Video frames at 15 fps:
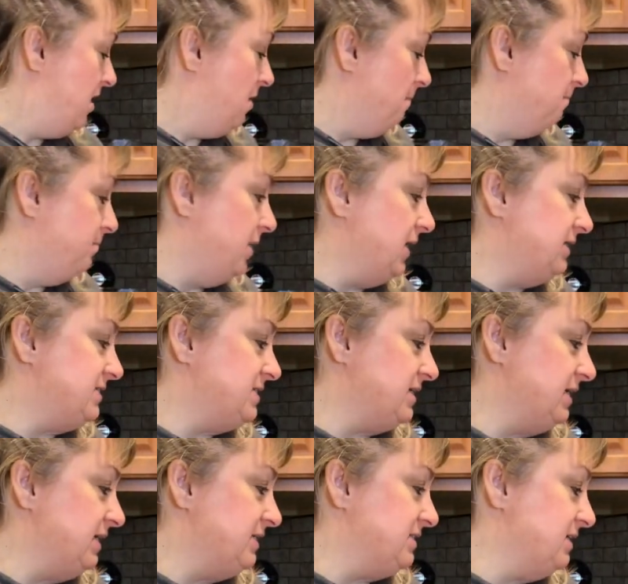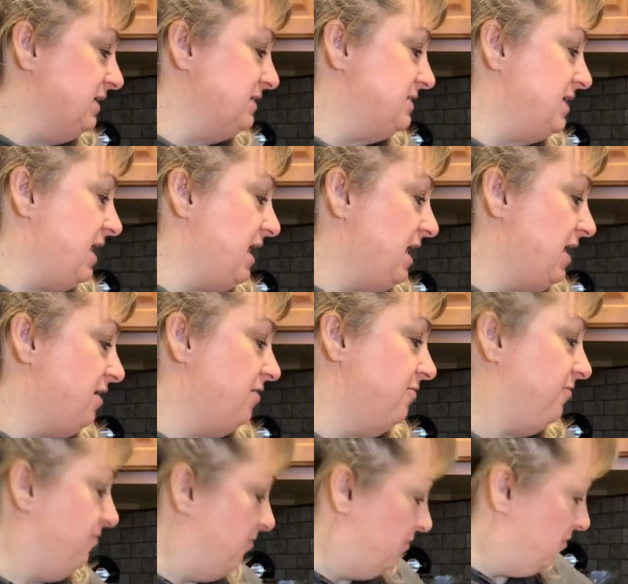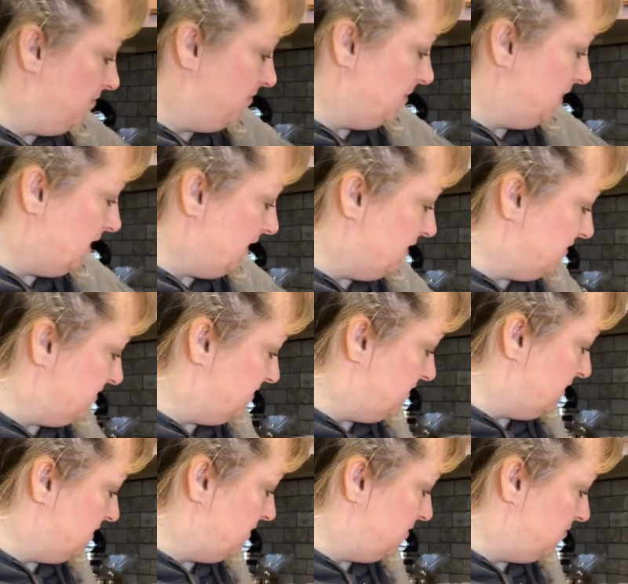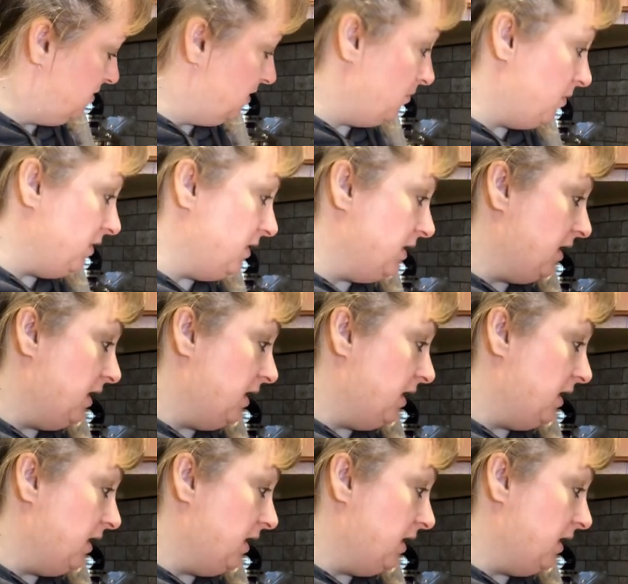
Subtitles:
but it does have, oh, that's not the right one.